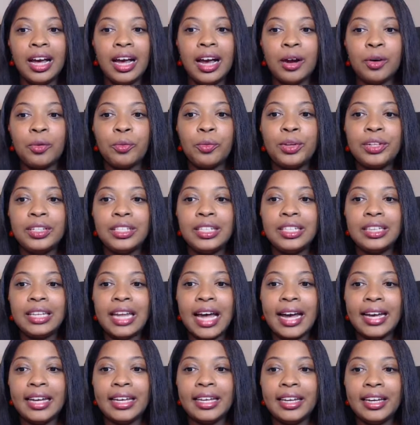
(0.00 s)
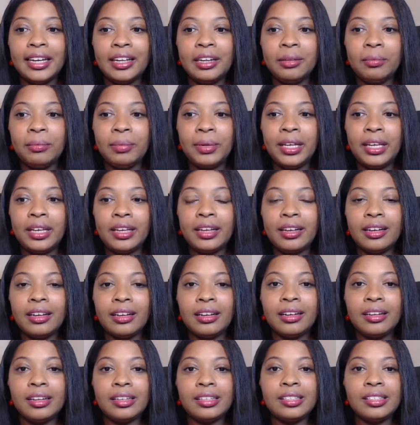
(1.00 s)
I really like it
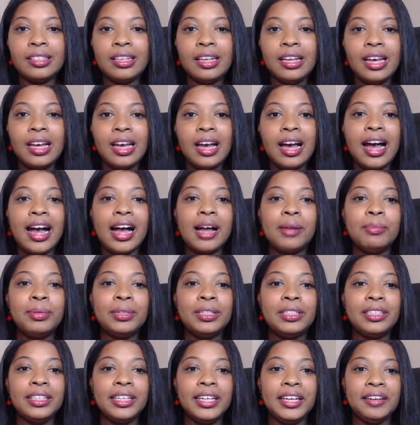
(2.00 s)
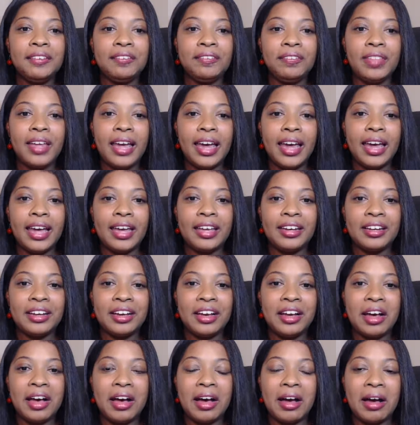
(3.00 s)
because I believe that
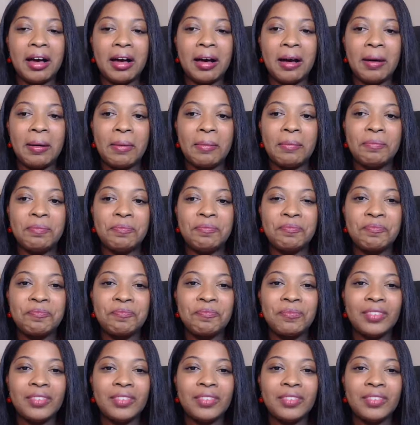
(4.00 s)
out